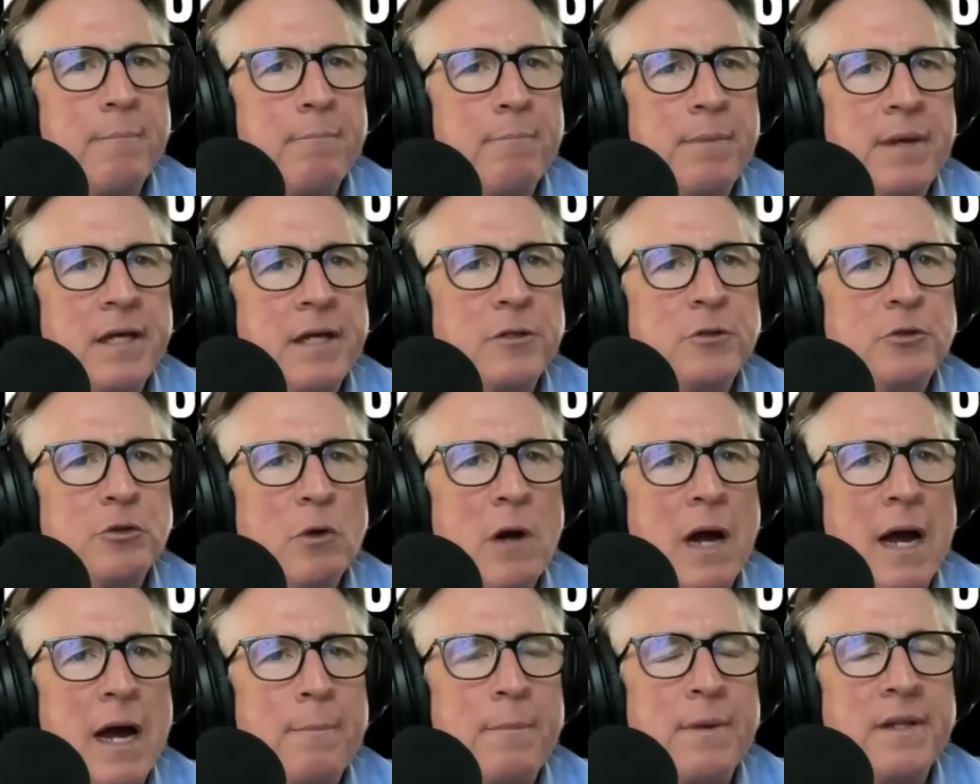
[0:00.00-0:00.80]
big
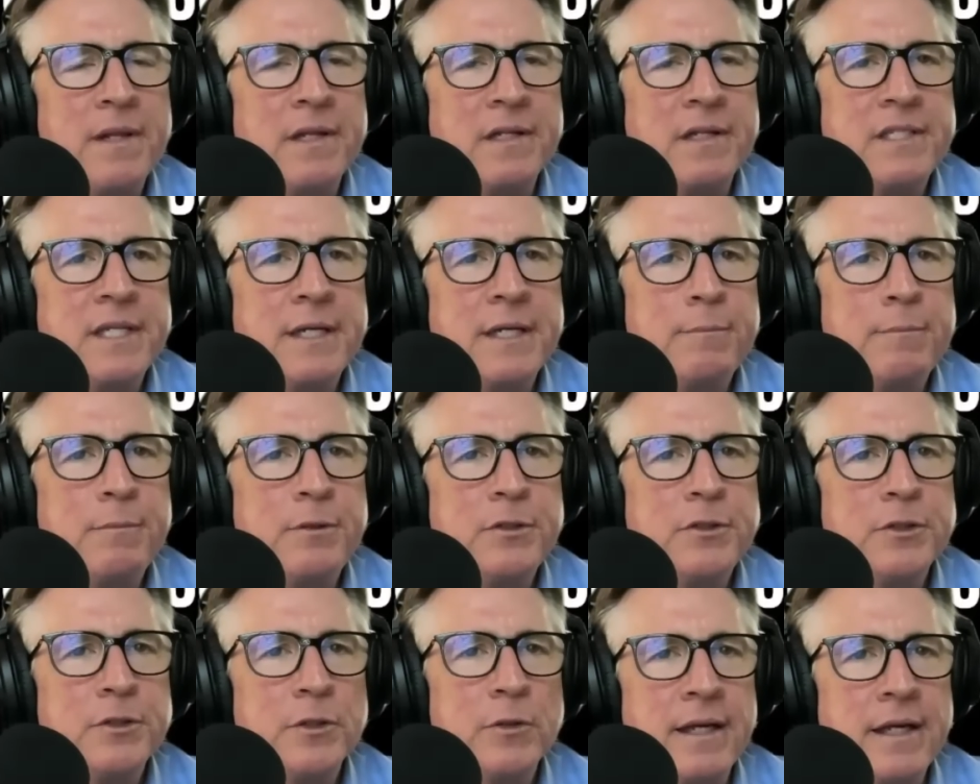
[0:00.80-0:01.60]
drop in the
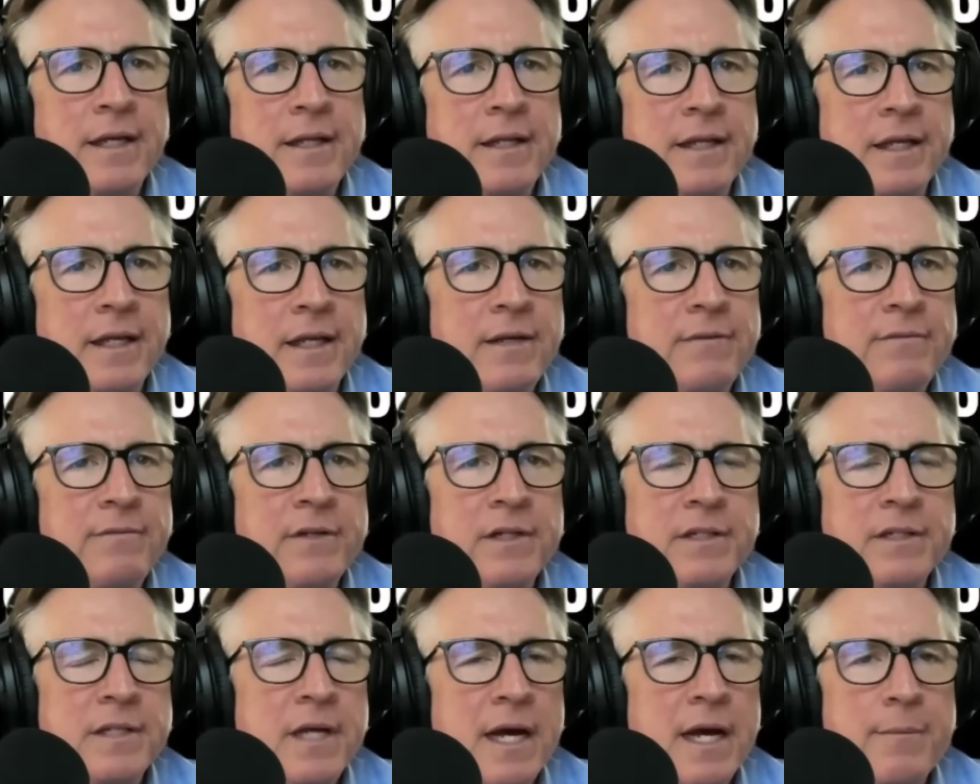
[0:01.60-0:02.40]
temperature in the
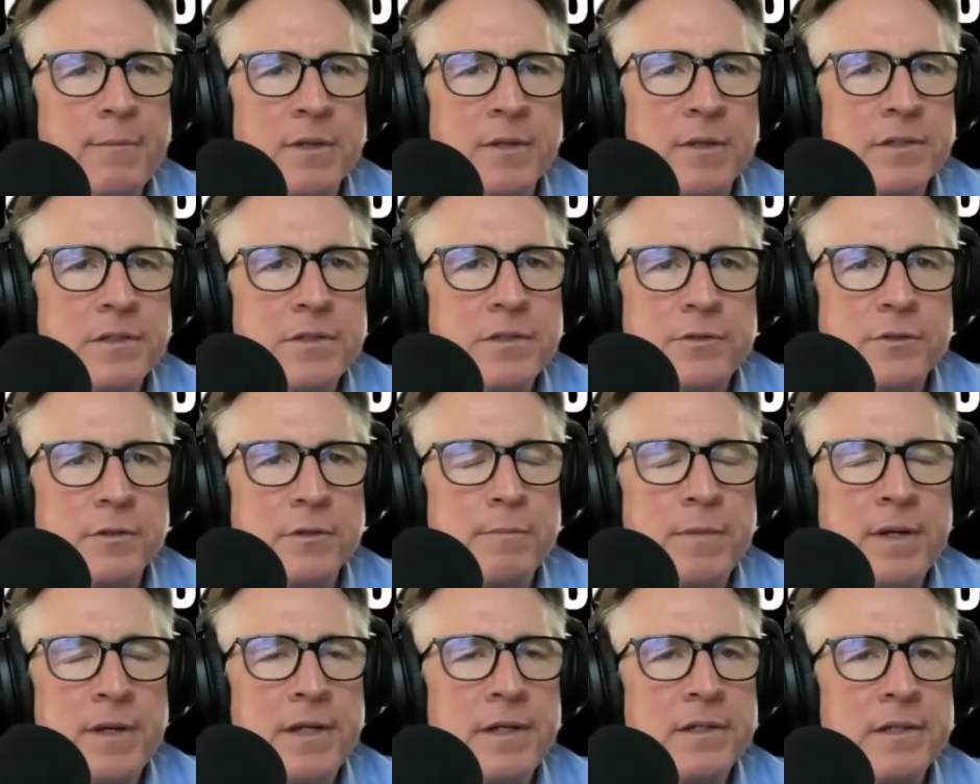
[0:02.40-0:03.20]
evening time is
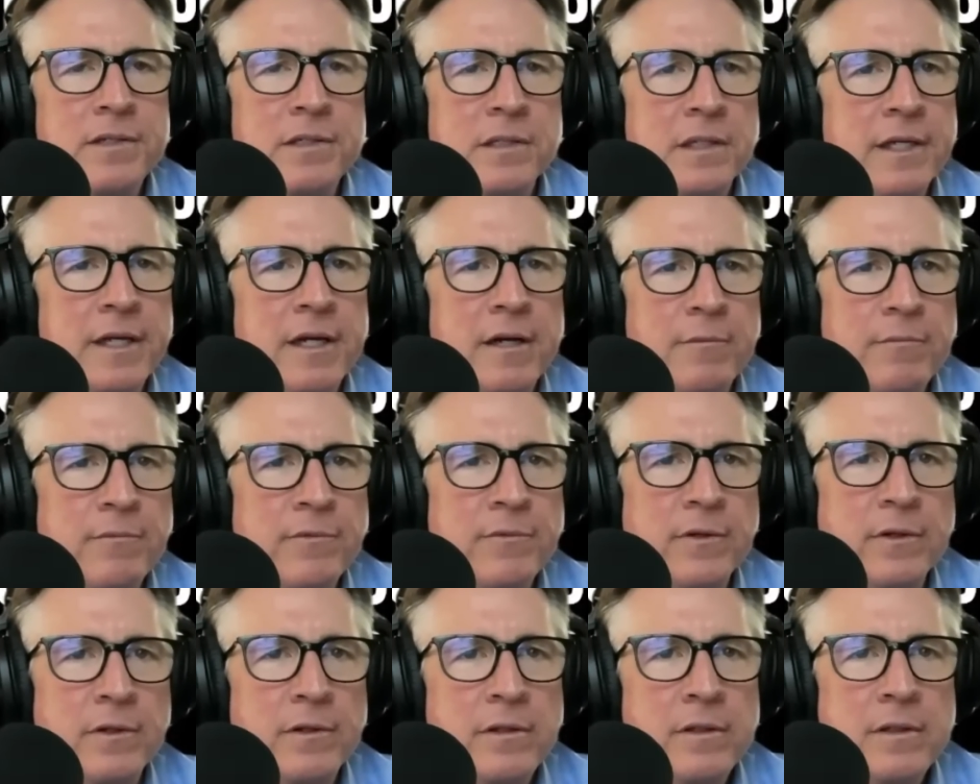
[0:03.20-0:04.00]
tremendously helpful.